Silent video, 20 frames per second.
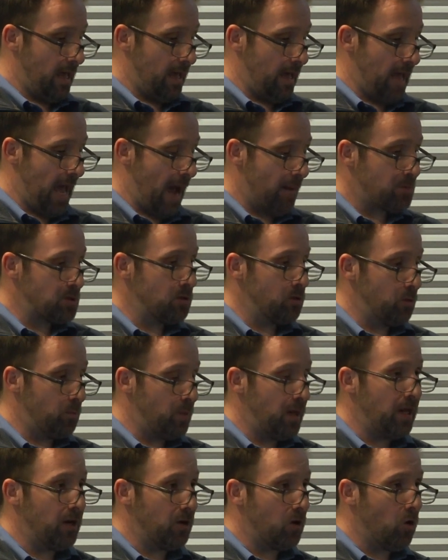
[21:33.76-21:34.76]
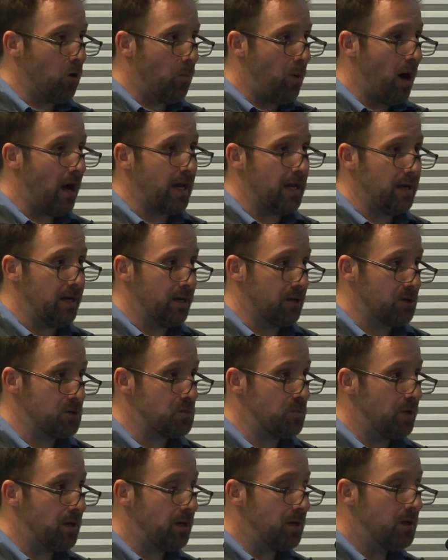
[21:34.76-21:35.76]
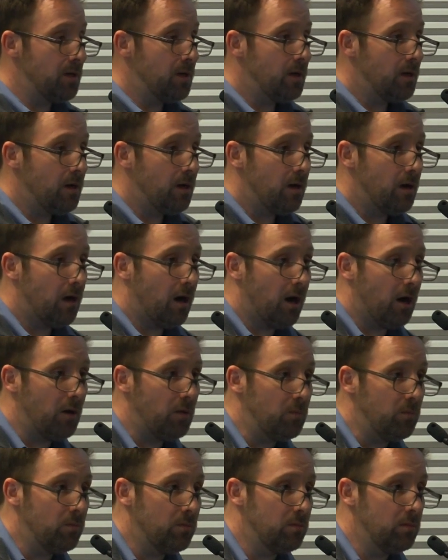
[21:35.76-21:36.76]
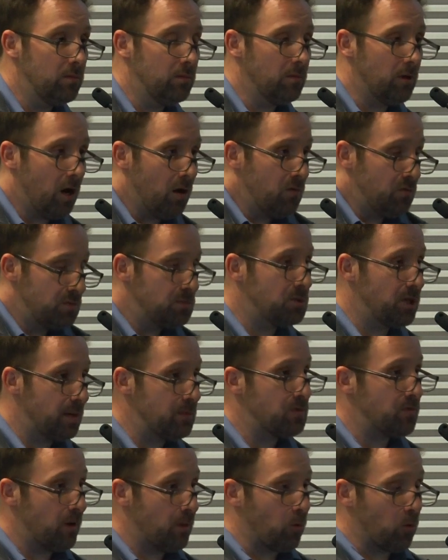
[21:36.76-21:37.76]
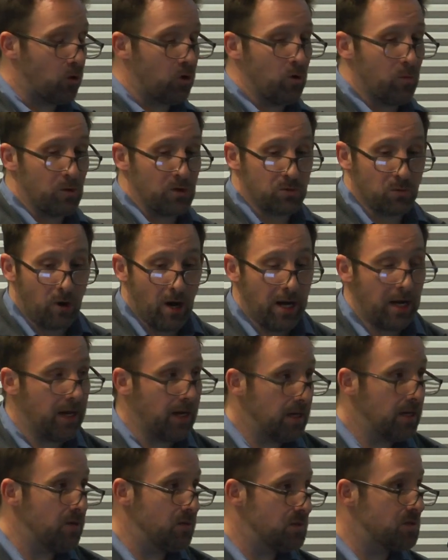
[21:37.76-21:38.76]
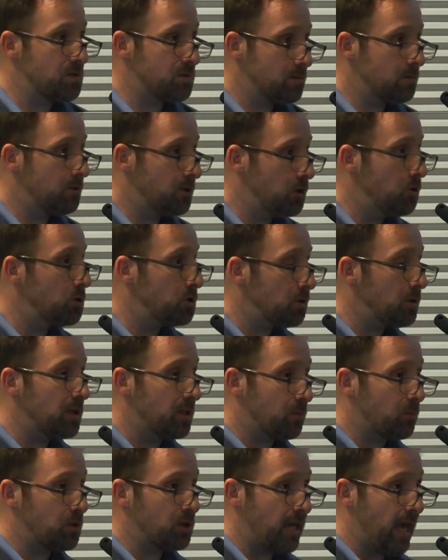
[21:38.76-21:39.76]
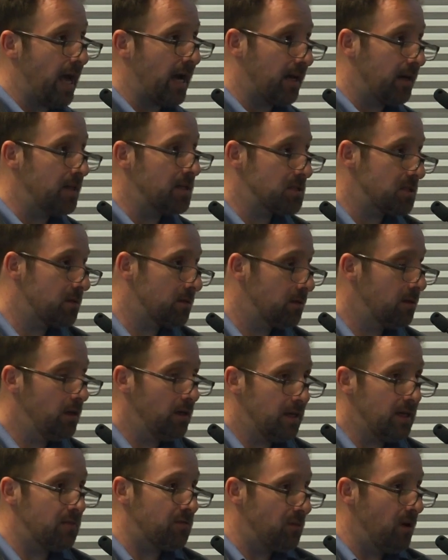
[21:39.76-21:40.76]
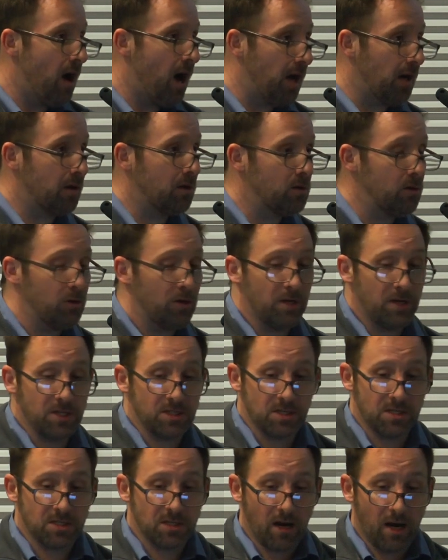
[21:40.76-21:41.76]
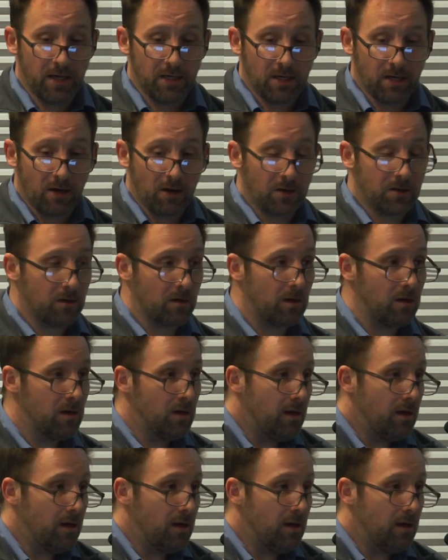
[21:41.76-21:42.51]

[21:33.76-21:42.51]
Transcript: absolute pinnacle pioneersman of James Fenimore Cooper's writing, and he was usually the protagonist, if not included as a side character.